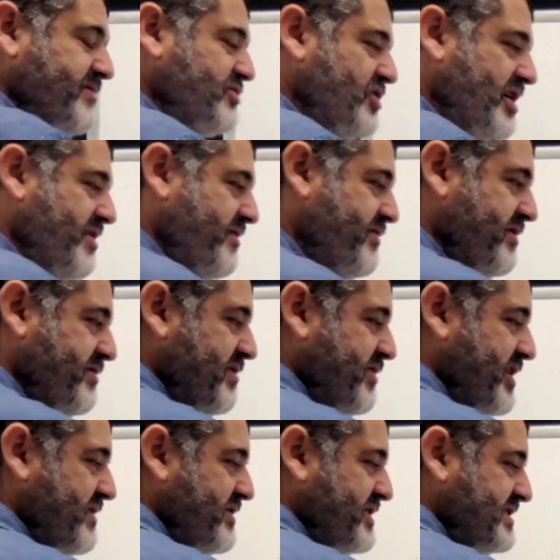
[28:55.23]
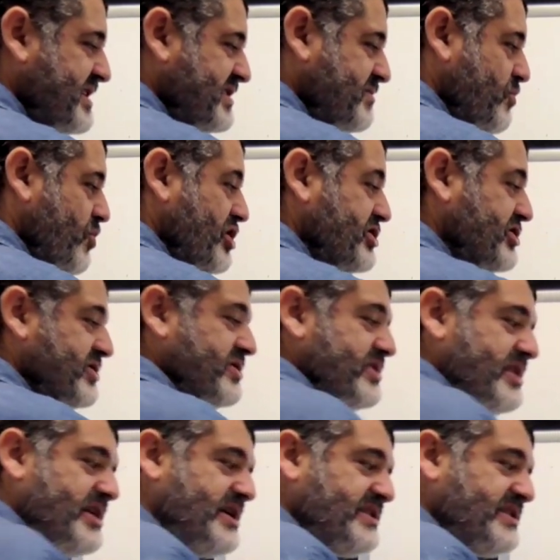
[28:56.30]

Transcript: So 55 is the smallest.